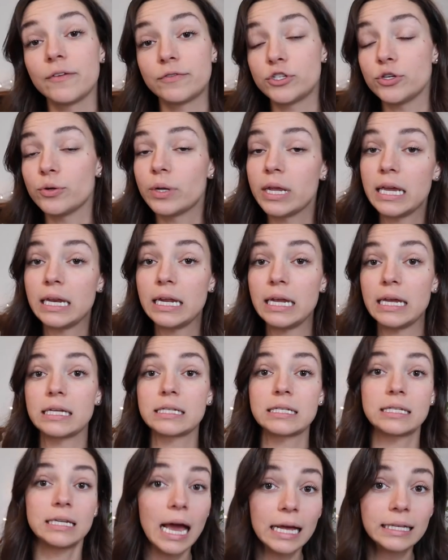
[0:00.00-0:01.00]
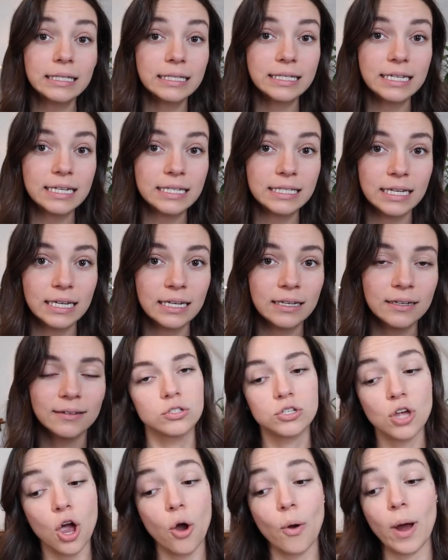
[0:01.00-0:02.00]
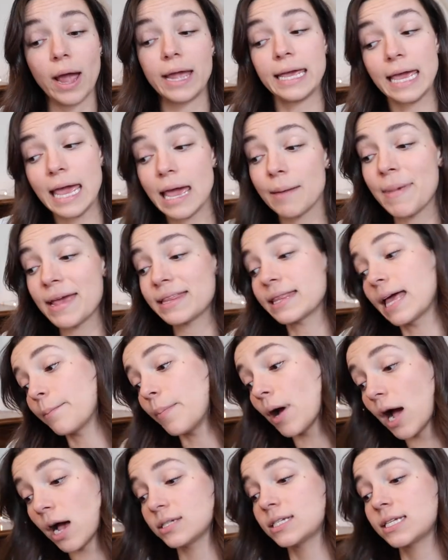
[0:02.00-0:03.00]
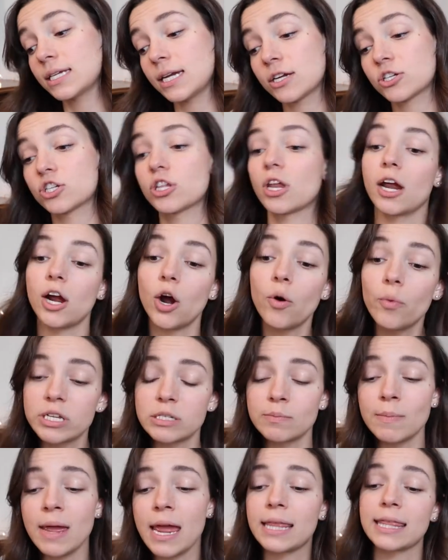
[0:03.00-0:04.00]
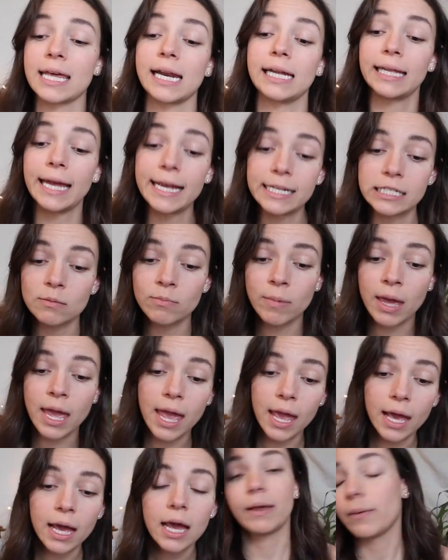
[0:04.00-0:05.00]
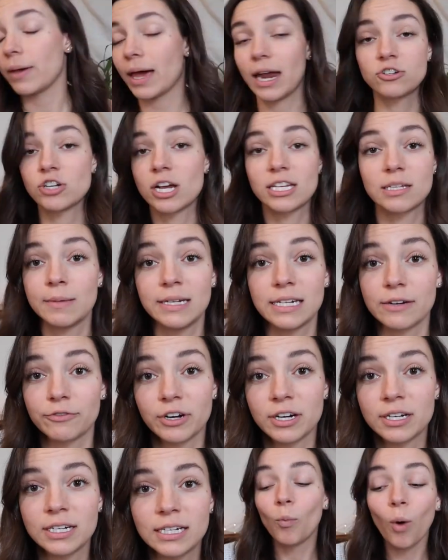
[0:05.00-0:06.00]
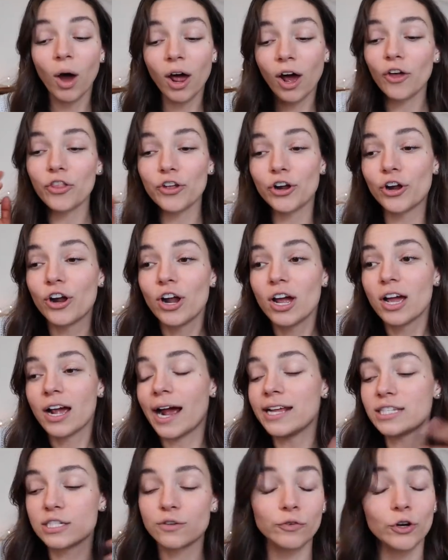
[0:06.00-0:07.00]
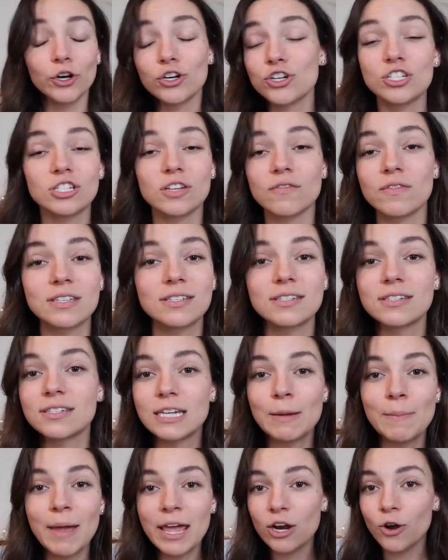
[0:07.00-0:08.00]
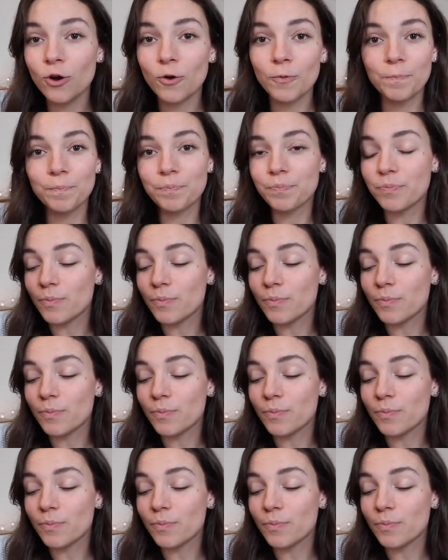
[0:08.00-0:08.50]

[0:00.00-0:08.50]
if zucchini is not in season, so I can't make that pasta dish that I always make, that I like to make, we gotta try something different. What other kinds of versions of this tomato